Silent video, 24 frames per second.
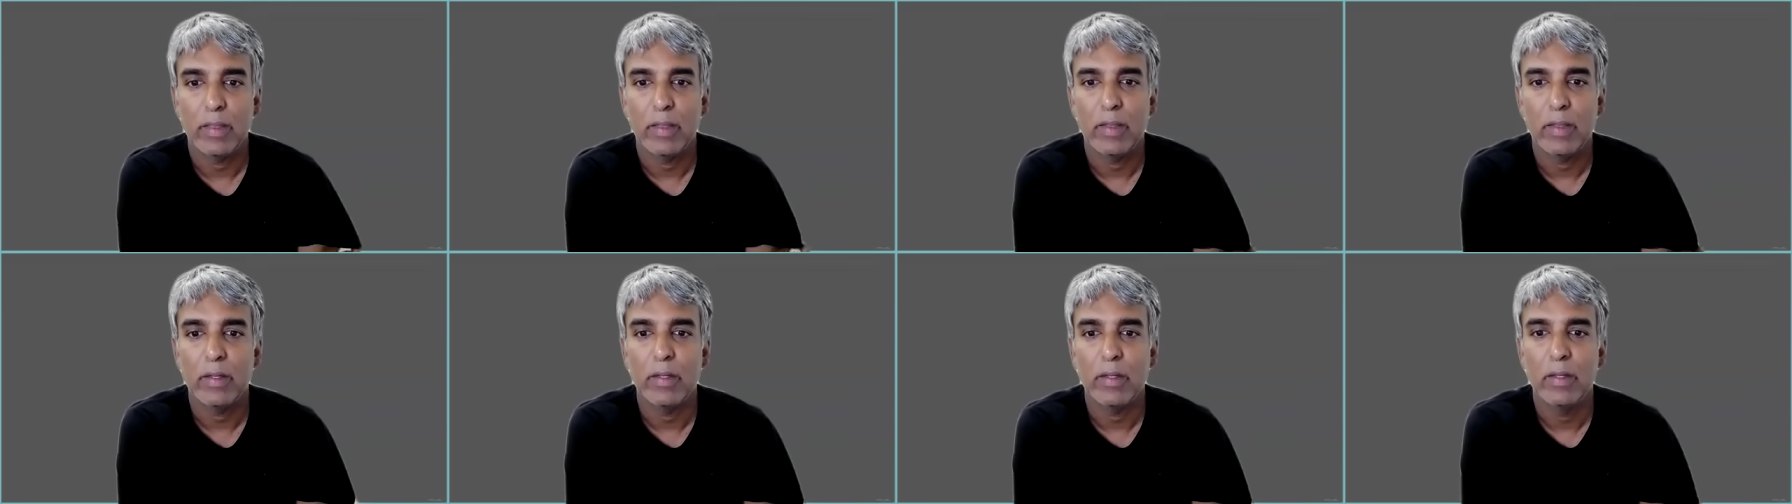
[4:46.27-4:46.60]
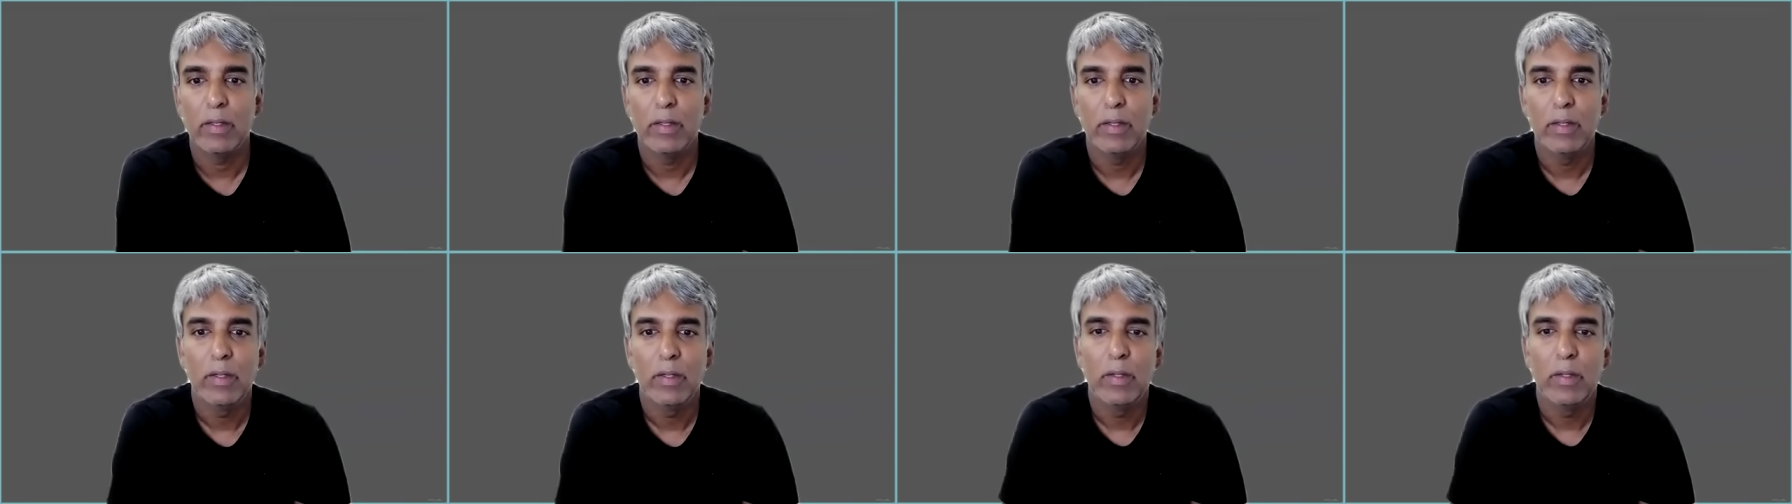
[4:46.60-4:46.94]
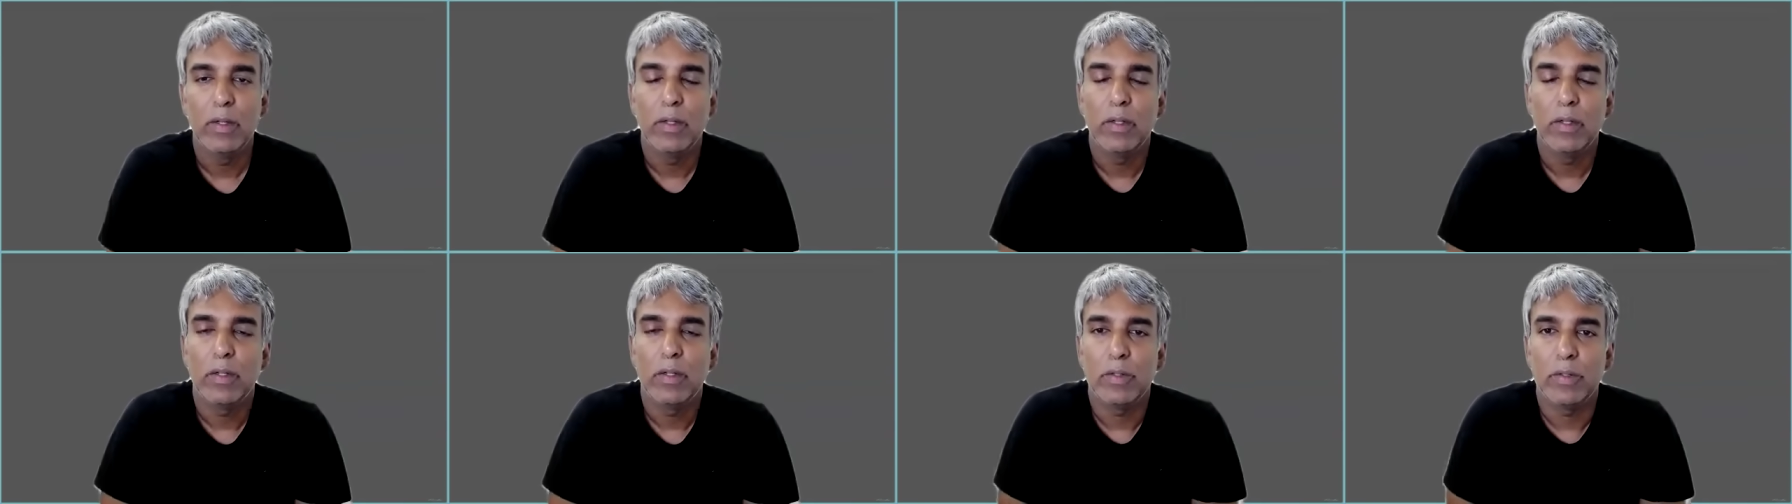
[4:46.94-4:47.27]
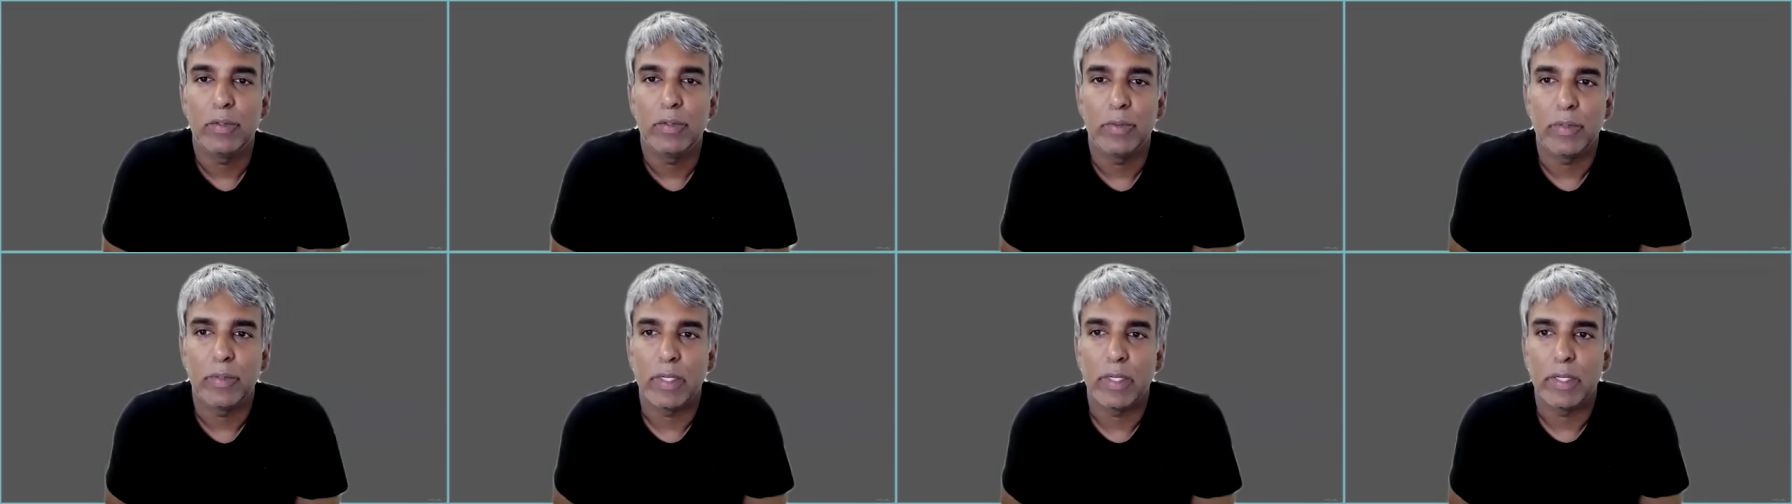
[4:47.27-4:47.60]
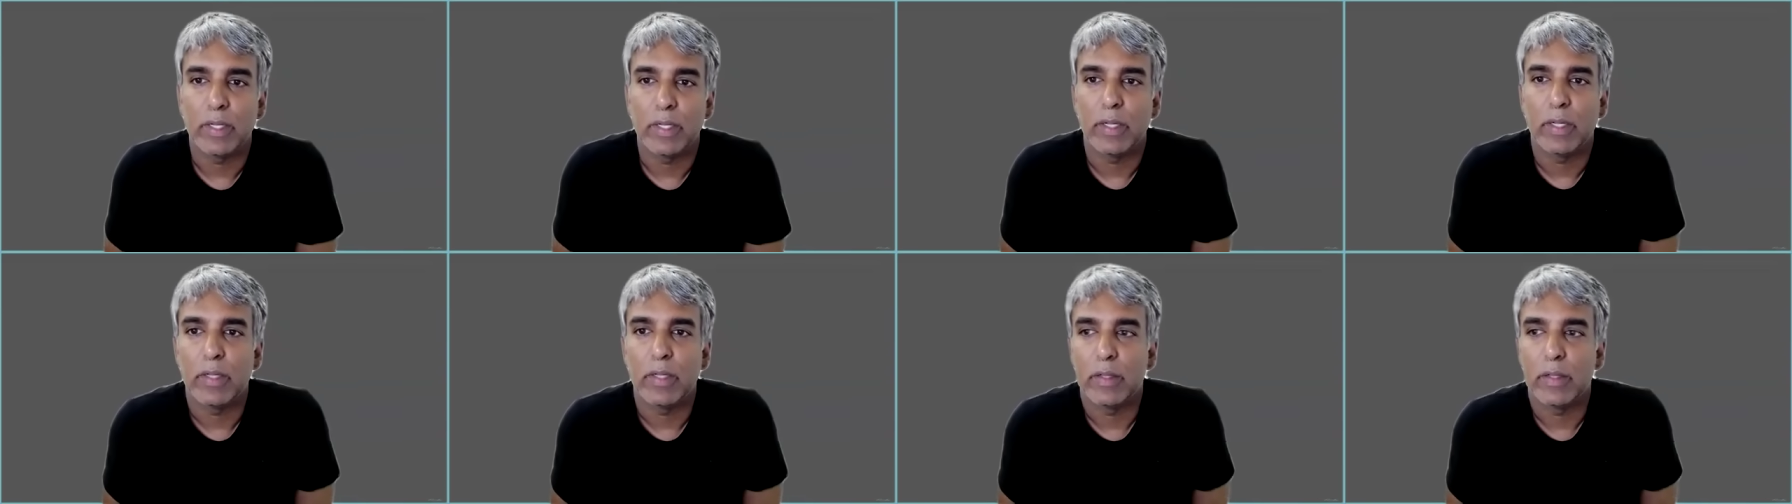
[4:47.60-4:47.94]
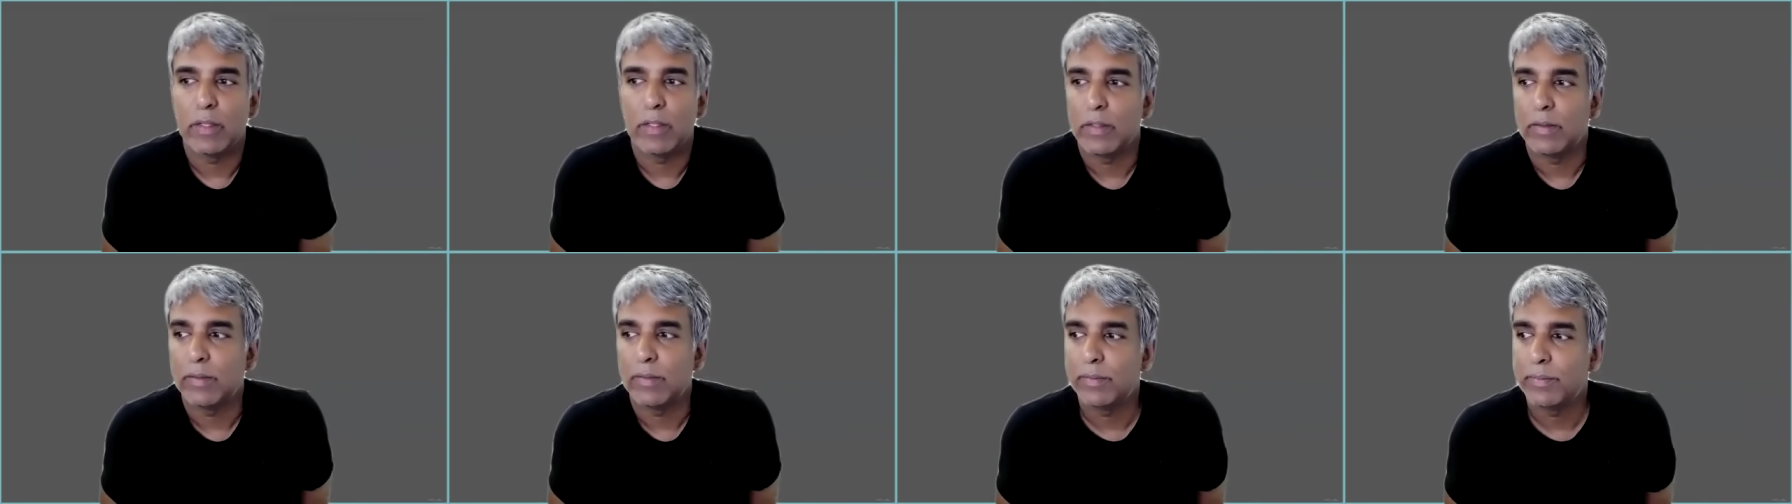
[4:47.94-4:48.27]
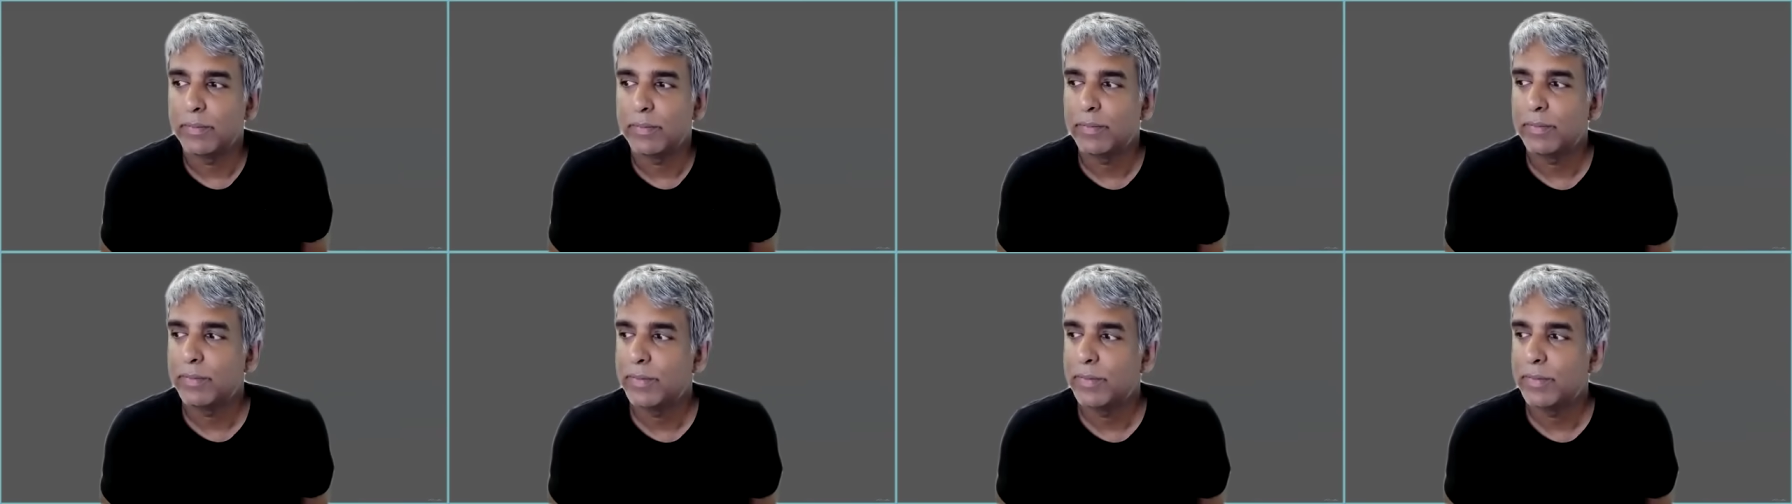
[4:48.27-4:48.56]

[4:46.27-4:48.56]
and the looting and the